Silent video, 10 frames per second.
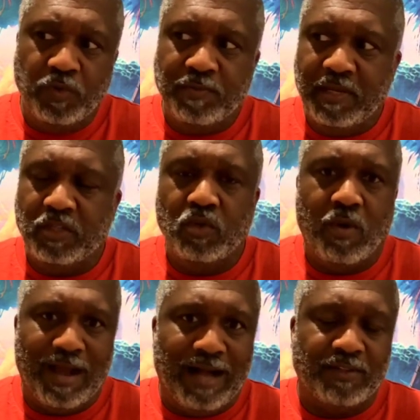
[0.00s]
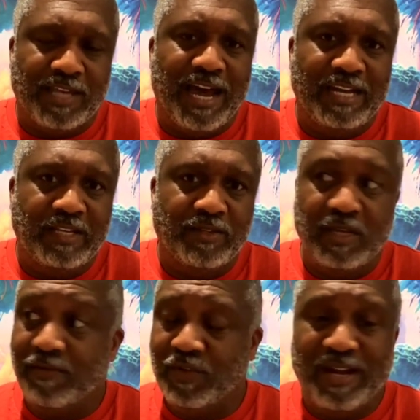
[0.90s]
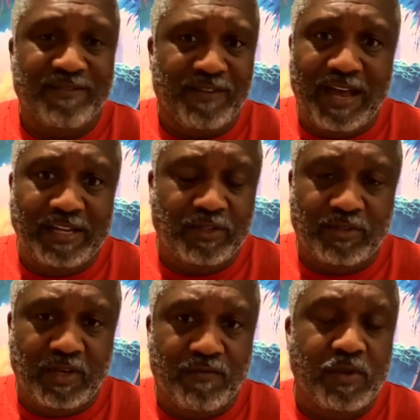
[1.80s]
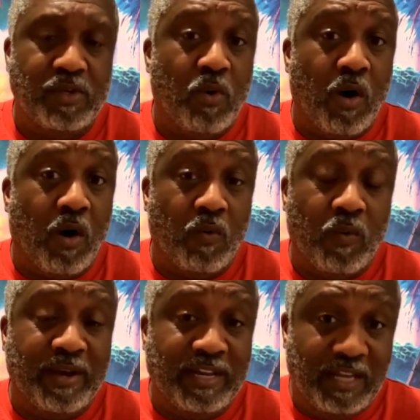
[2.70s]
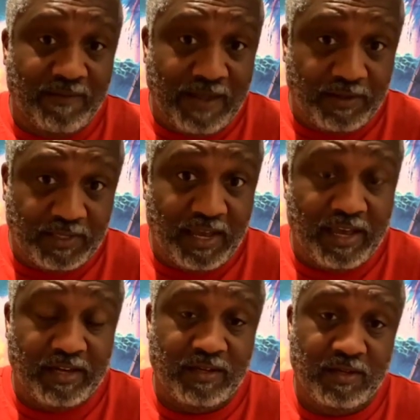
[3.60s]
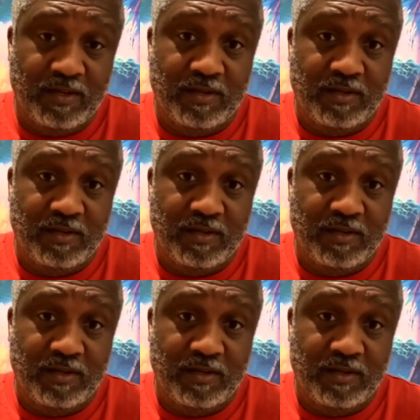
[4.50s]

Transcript: Oops means you are outside of yourself trying to find yourself where you were already left outside.